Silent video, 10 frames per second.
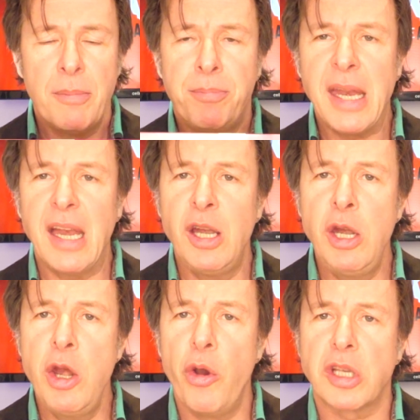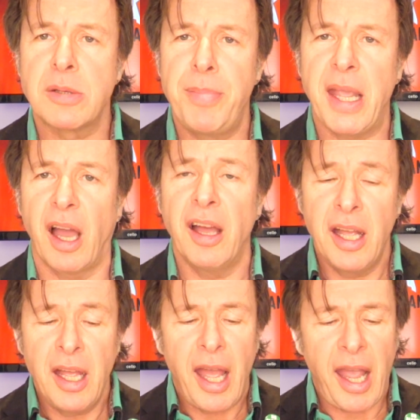but it looks bigger.
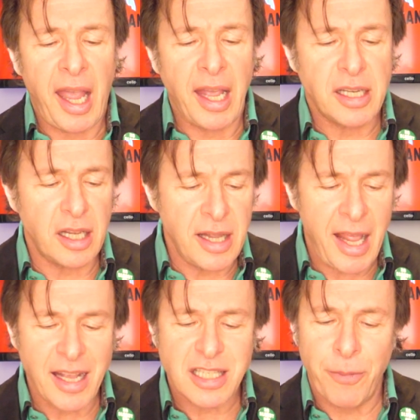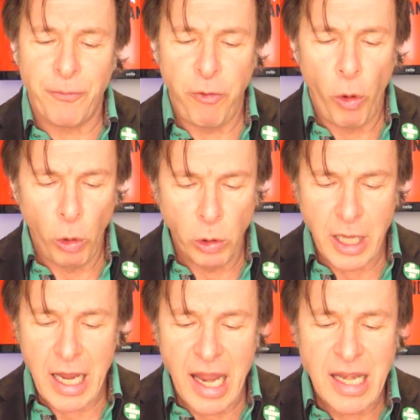And that's to fool the